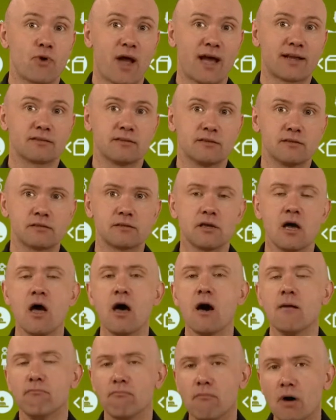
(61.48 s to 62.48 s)
practice
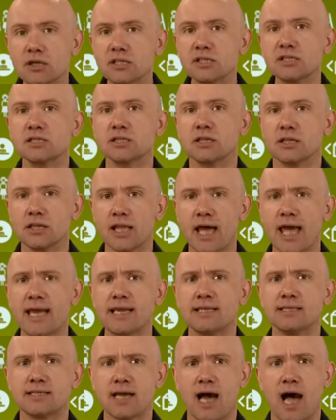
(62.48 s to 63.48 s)
must
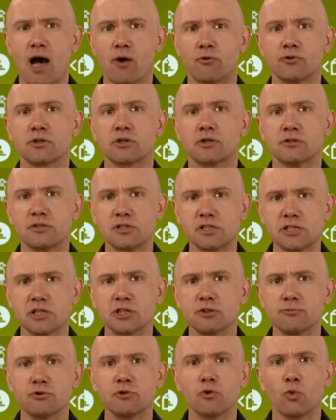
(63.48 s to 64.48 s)
lay down
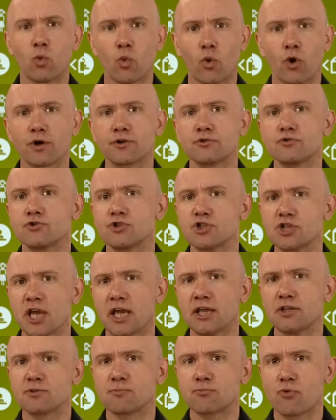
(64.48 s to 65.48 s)
considerable work to
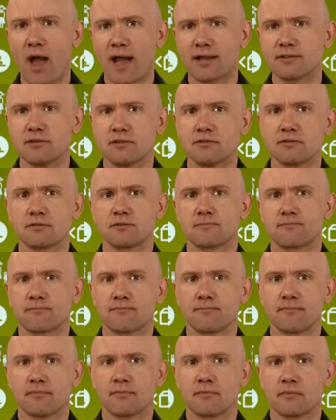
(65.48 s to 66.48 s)
change practice.
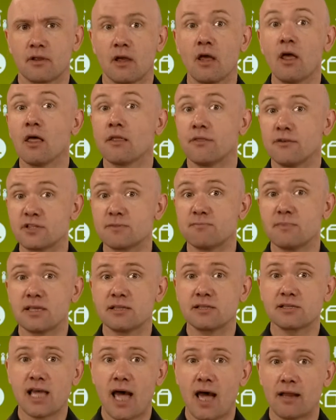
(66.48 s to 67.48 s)
This
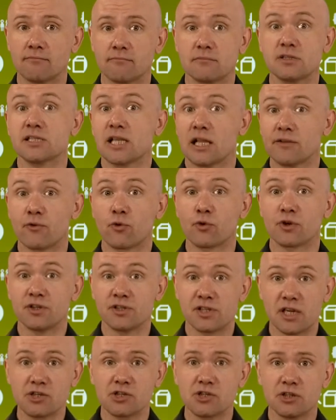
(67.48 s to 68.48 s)
means that
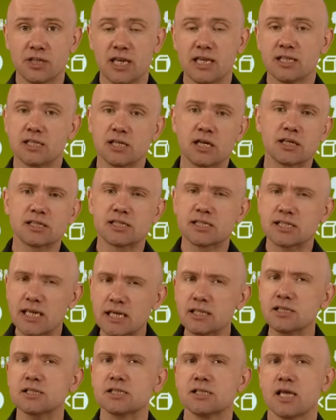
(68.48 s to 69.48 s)
self-organization is not a
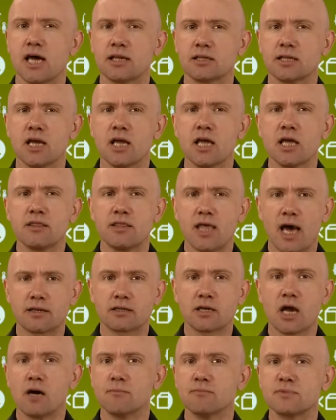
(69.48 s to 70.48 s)
skill set
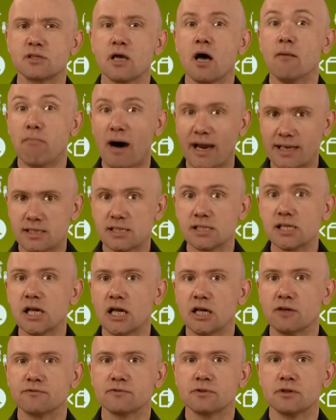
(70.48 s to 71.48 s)
that comes by
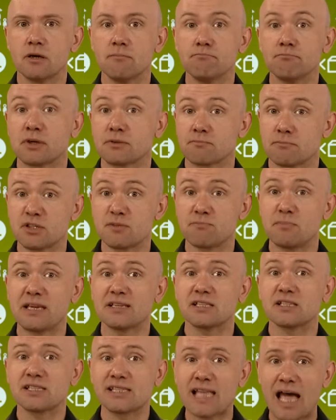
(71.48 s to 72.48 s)
itself, but must
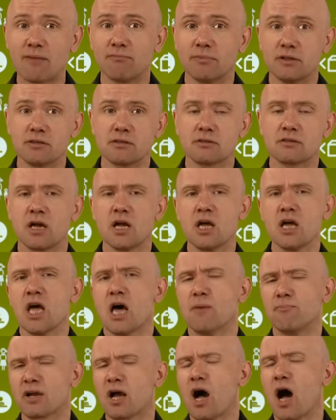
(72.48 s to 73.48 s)
be established
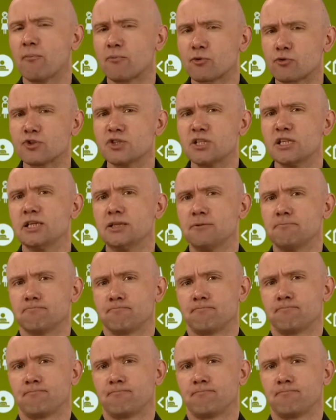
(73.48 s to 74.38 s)
and become a routine.